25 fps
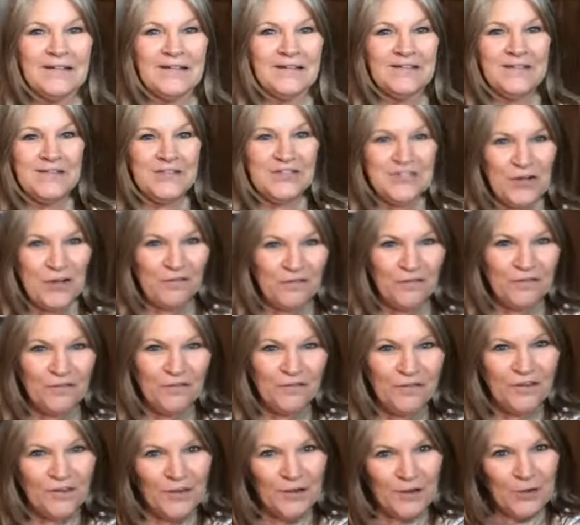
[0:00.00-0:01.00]

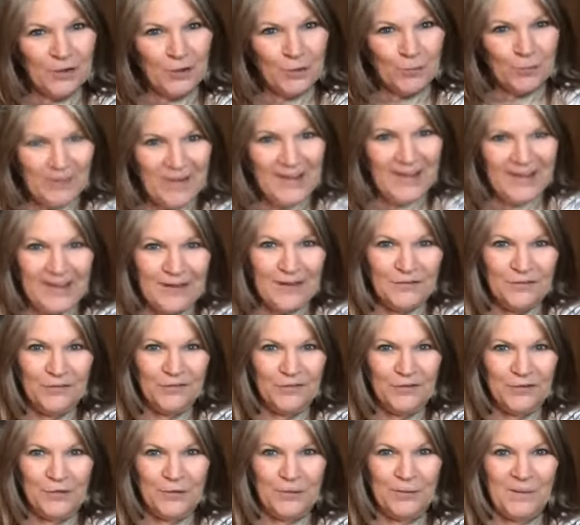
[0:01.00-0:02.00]
shelf plan
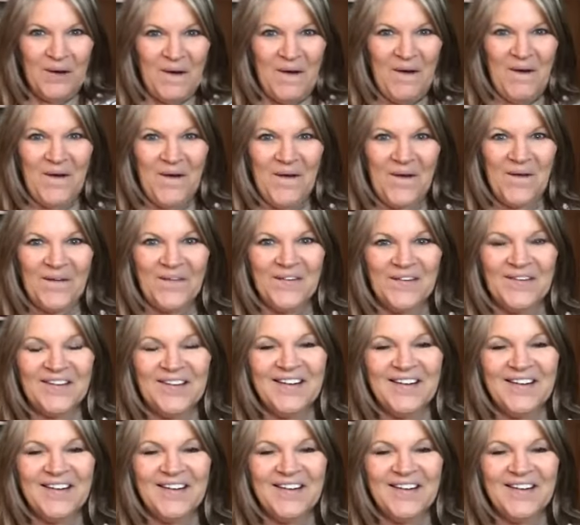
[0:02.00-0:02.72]
for you all.